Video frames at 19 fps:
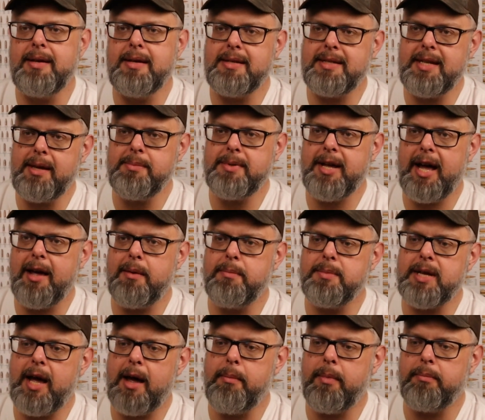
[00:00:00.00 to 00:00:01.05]

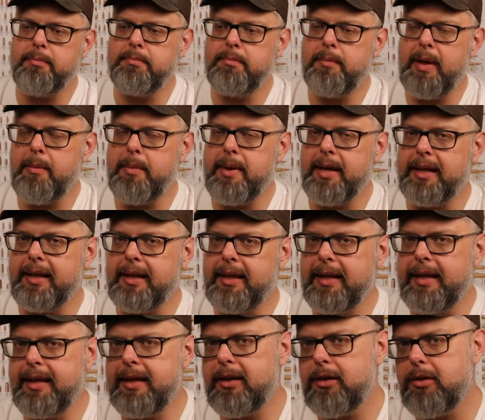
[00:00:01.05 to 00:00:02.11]
Sometimes I'm maybe a
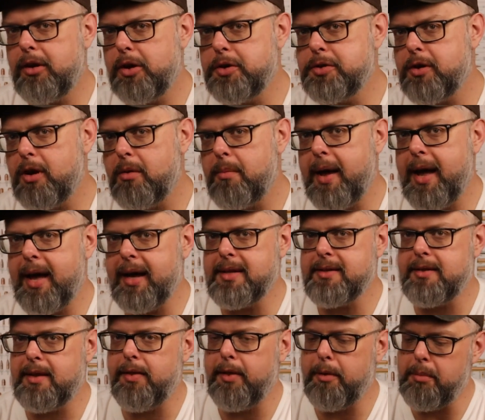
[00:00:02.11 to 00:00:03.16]
little closer to
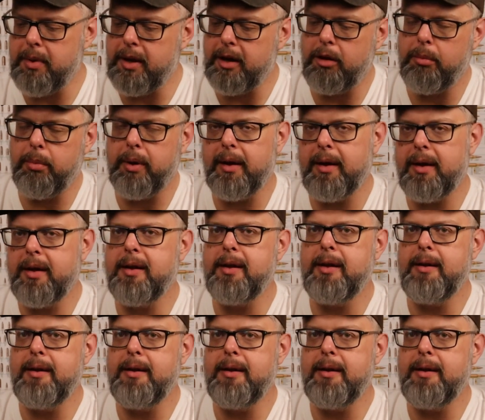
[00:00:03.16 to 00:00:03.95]
max than the middle, but